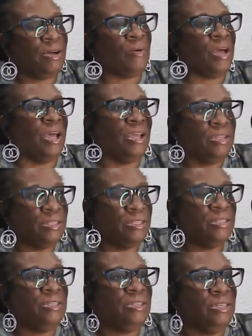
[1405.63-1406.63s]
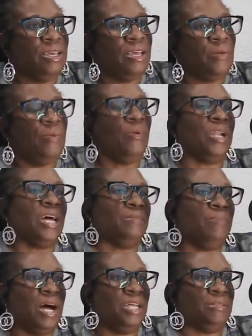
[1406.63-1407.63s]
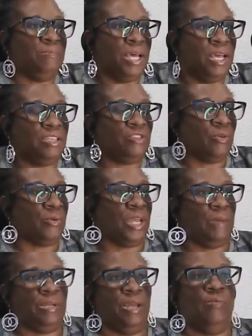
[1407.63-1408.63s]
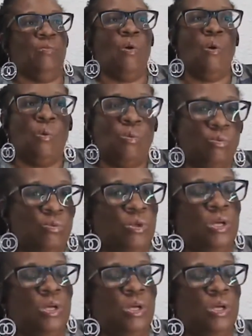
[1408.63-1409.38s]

Okay. We want our deposit back. So okay, I'm like, whoa.